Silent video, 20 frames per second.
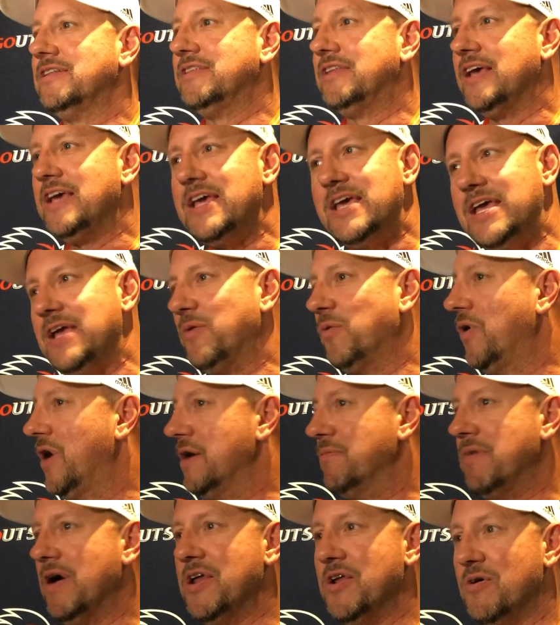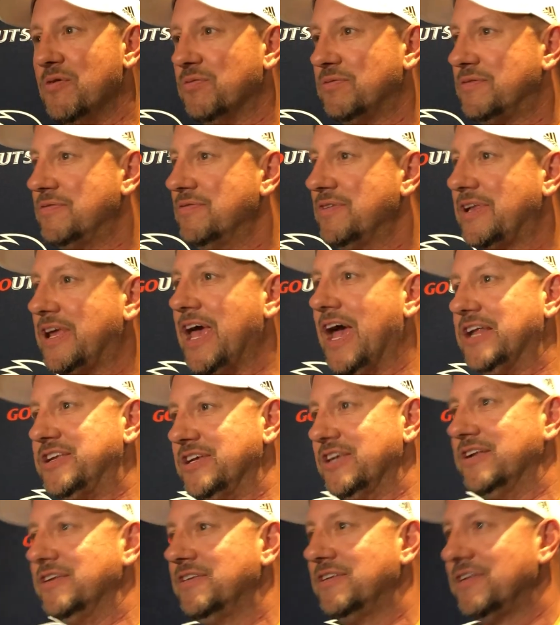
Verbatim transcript: he ain't worried about no catching.